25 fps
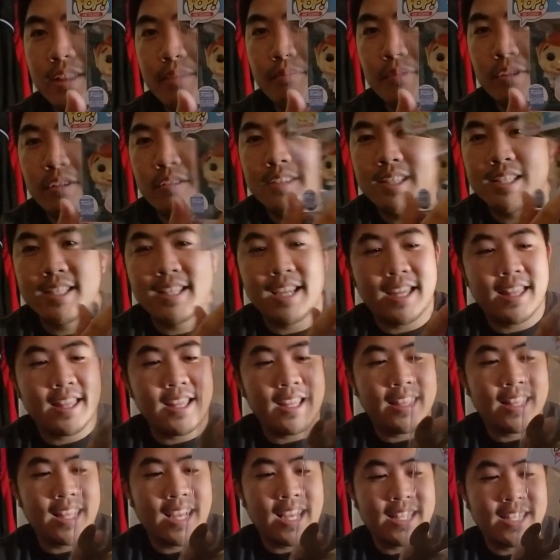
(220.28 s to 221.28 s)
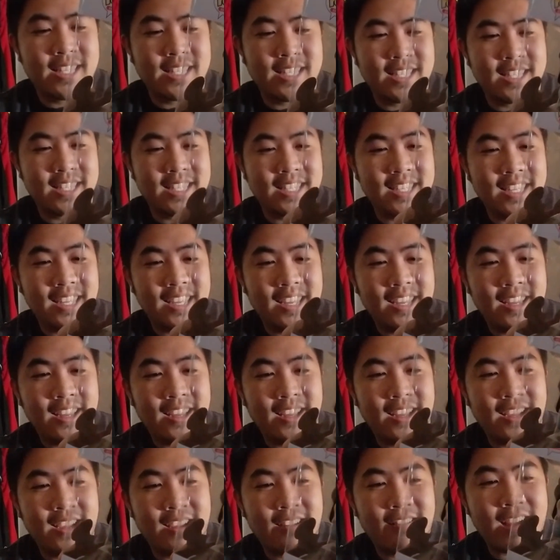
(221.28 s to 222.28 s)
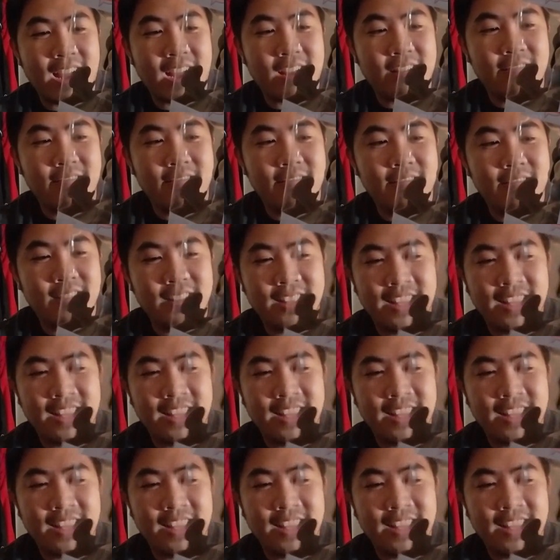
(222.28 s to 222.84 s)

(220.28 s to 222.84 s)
most. I think that's Crackle?